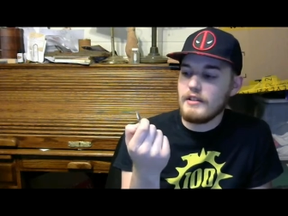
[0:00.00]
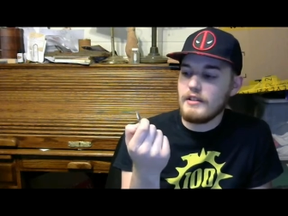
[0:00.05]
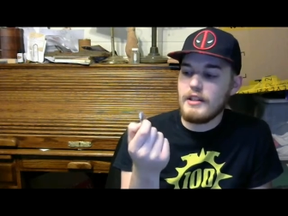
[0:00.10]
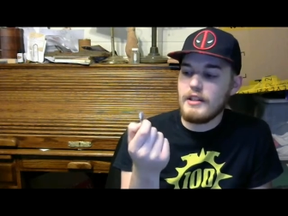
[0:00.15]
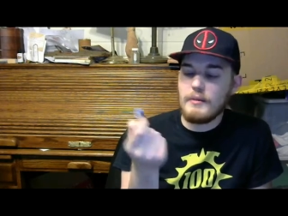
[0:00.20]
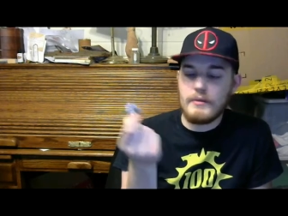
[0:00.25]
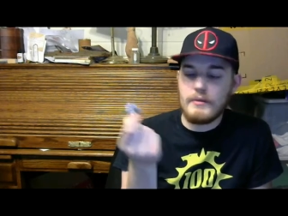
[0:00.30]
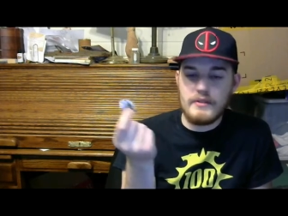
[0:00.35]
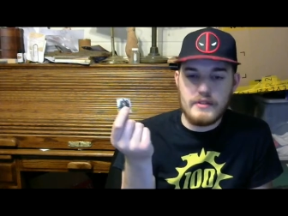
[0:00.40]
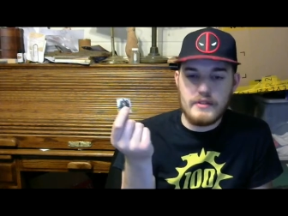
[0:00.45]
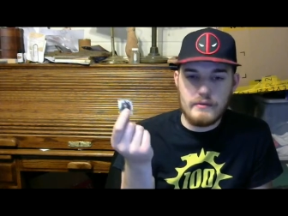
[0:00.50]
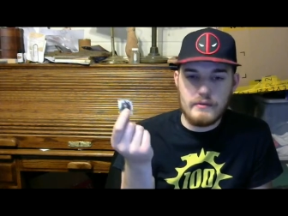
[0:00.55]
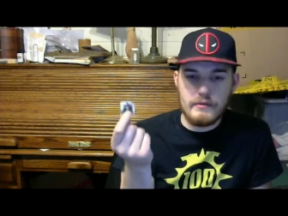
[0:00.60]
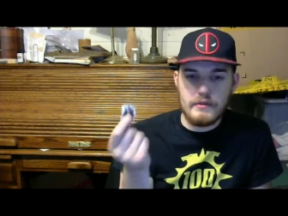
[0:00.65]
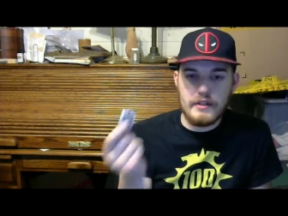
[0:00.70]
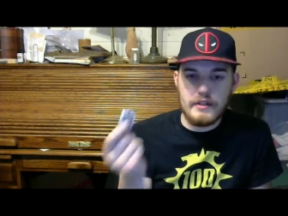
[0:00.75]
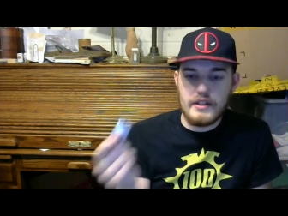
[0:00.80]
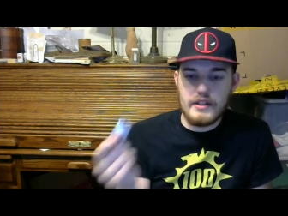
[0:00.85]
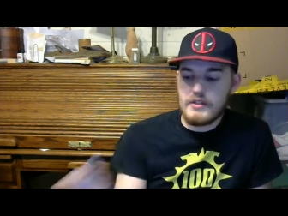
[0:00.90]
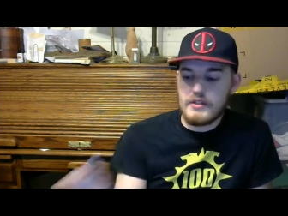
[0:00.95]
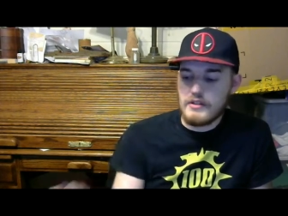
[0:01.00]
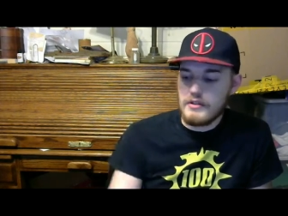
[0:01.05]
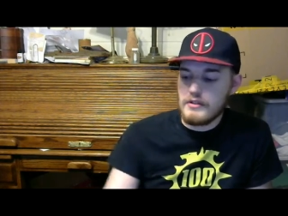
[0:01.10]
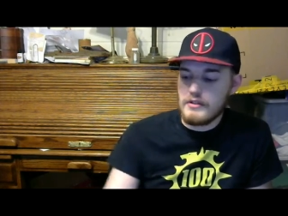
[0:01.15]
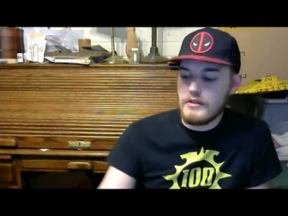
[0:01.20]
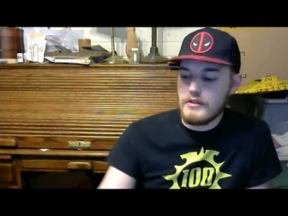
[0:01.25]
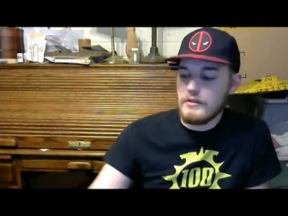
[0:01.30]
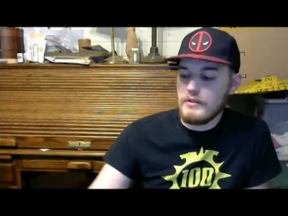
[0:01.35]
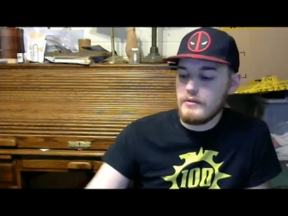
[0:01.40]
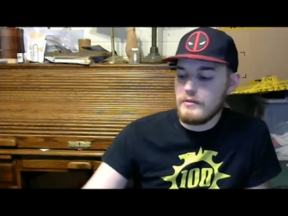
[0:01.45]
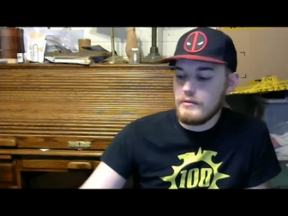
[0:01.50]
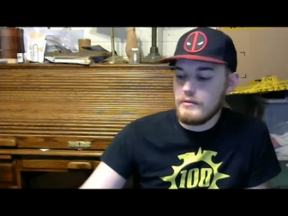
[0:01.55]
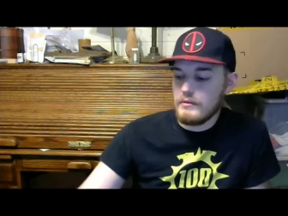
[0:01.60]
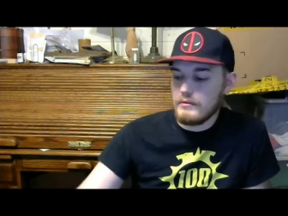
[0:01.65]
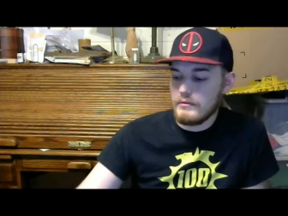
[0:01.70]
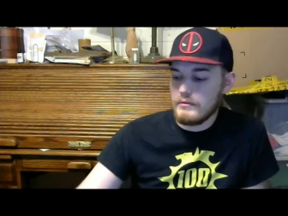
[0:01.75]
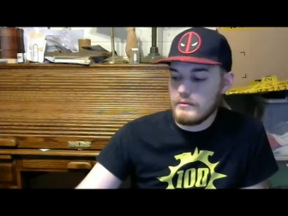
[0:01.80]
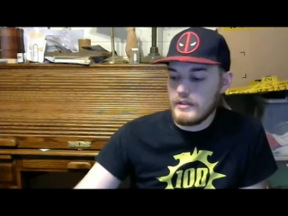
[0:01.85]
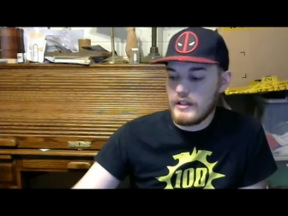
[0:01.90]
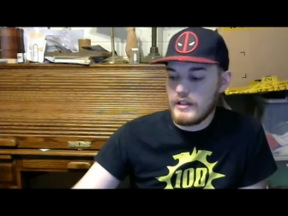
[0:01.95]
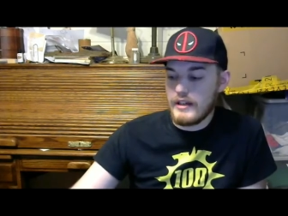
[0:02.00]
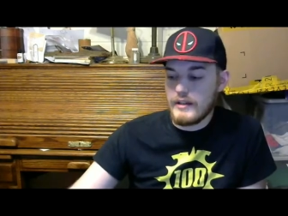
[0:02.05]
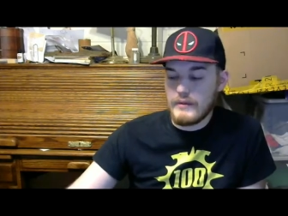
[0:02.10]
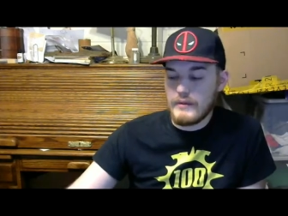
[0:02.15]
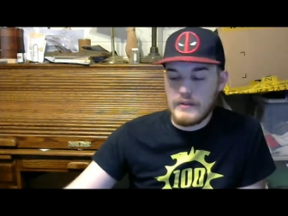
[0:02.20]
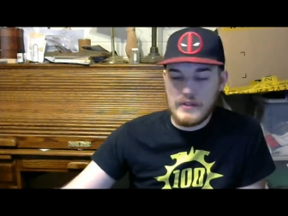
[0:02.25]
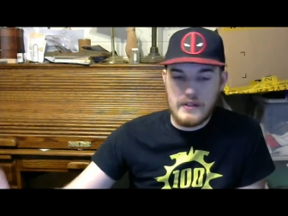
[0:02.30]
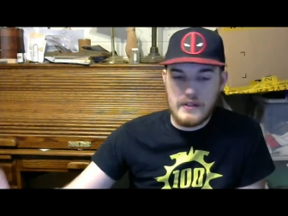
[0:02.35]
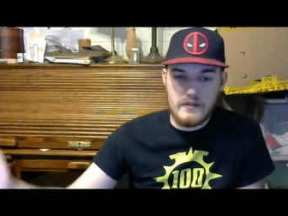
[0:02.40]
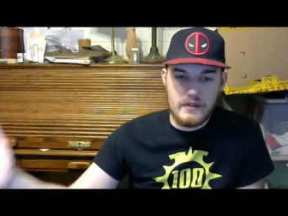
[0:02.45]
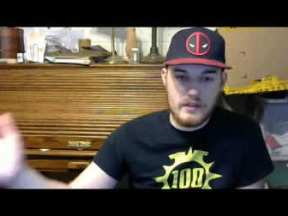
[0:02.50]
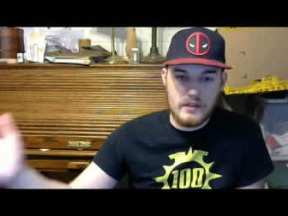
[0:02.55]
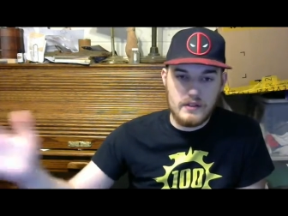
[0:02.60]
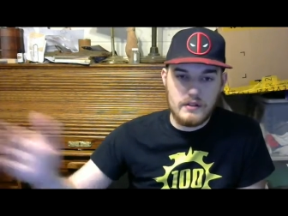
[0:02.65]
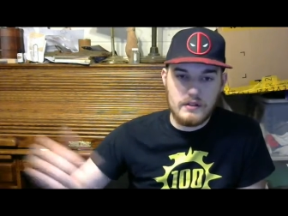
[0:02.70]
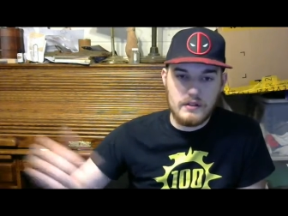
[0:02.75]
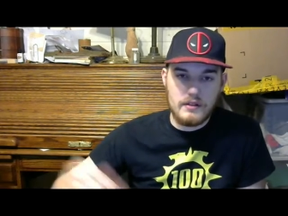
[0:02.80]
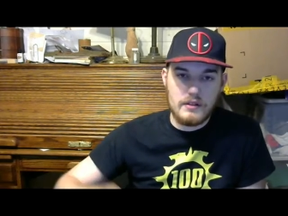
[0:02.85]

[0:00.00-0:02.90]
It was in relation to, or I received it